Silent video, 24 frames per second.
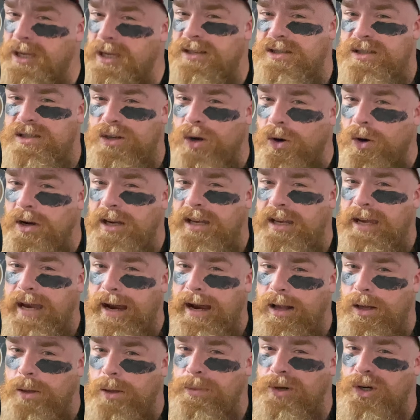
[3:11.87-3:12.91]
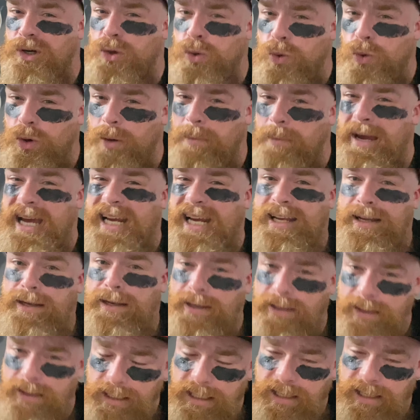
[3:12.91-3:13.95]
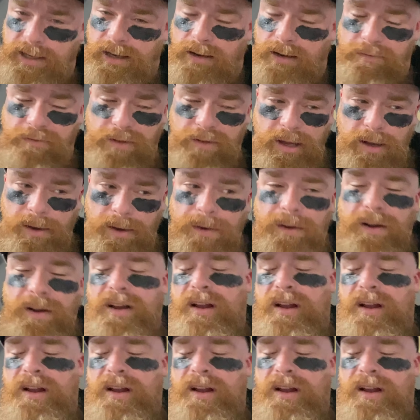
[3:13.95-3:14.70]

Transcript: a starting caliber quarterback in the NFL.